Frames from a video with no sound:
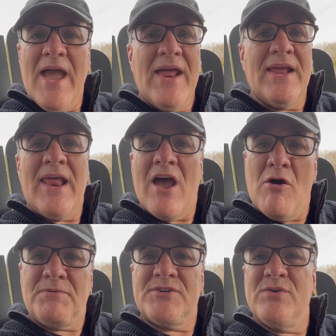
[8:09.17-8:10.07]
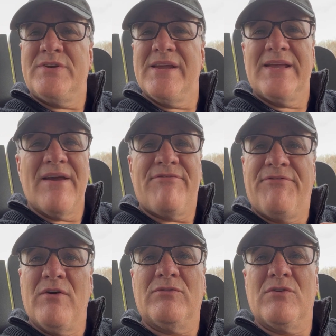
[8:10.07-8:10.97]
And it helps you to get
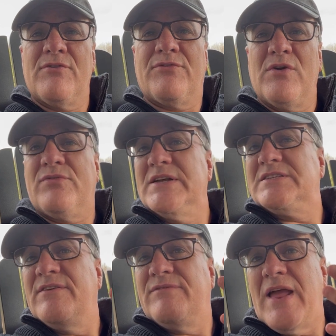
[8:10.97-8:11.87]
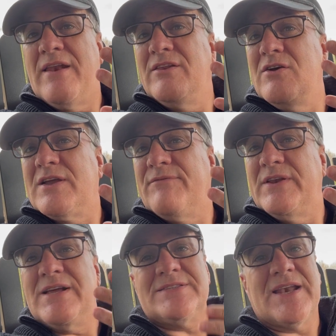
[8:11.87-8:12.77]
filter through things. And look, if
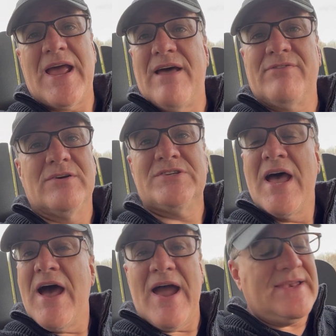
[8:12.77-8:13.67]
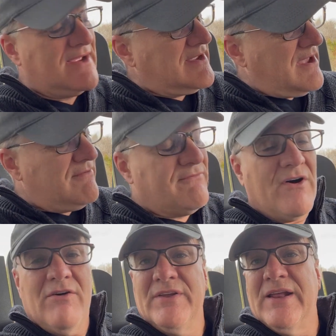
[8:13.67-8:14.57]
it doesn't have those, I didn't get
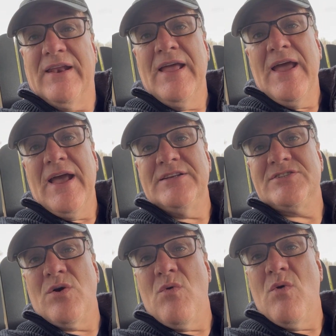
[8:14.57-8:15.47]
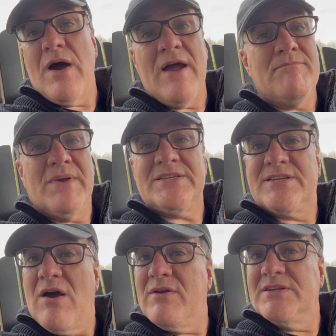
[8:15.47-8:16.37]
involved in it. And so I
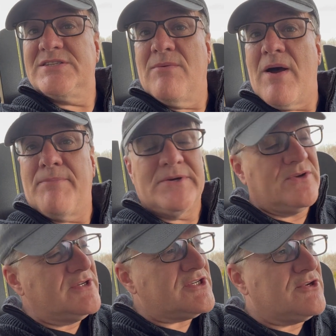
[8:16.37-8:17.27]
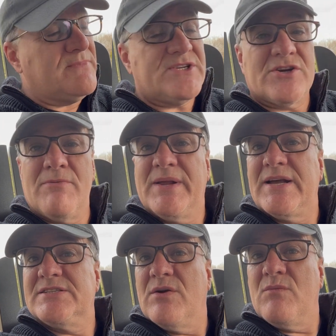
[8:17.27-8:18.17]
missed out on some opportunities, to be sure,
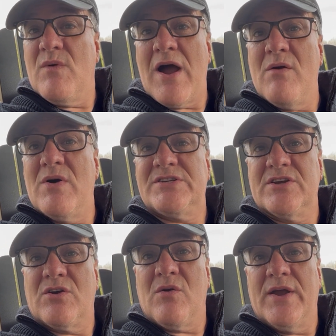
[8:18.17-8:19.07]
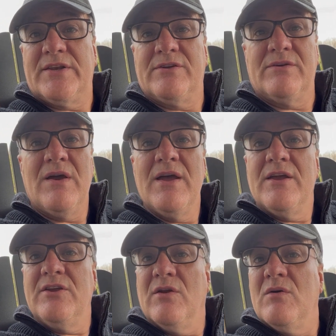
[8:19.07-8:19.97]
because I wasn't going to,
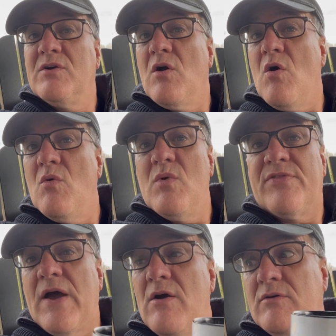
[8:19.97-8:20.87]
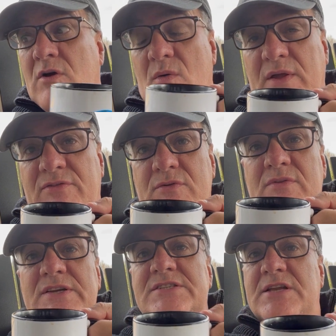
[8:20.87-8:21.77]
you know, go without going
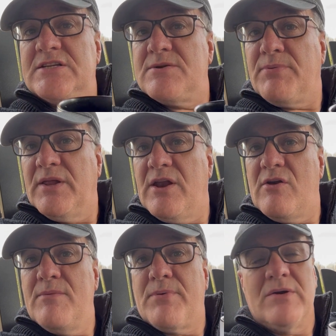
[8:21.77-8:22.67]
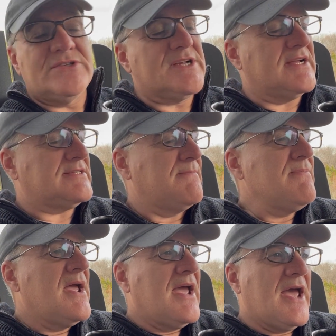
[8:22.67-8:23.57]
through this disciplinary process.
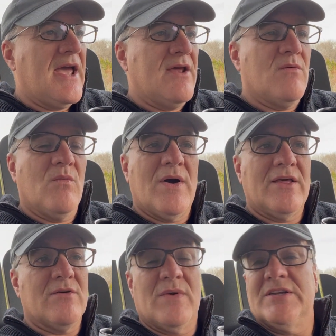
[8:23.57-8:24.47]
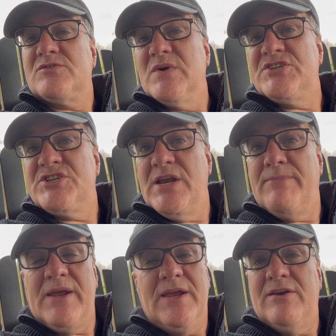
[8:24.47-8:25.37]
And one of the ones was
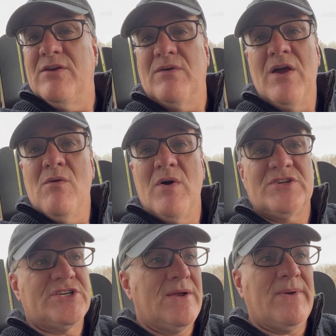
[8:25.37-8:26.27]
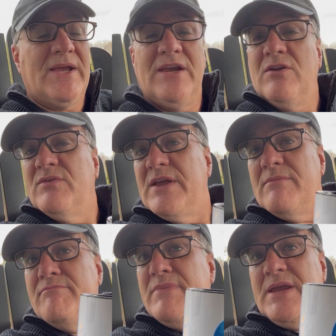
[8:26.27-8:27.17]
Shiba Inu. Well, Shiba Inu
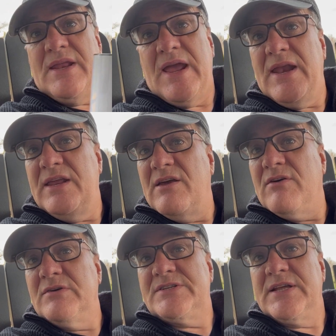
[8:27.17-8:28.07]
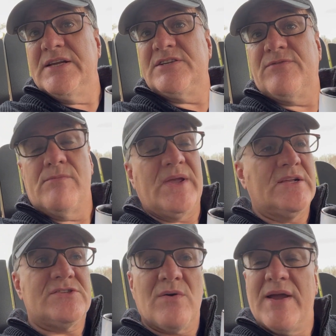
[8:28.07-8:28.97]
didn't meet any of those things for me,
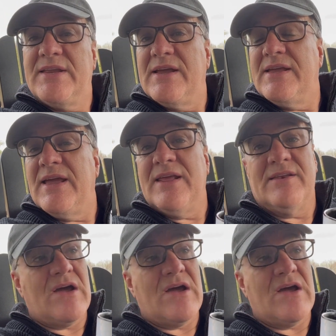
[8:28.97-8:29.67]
and so I didn't get in.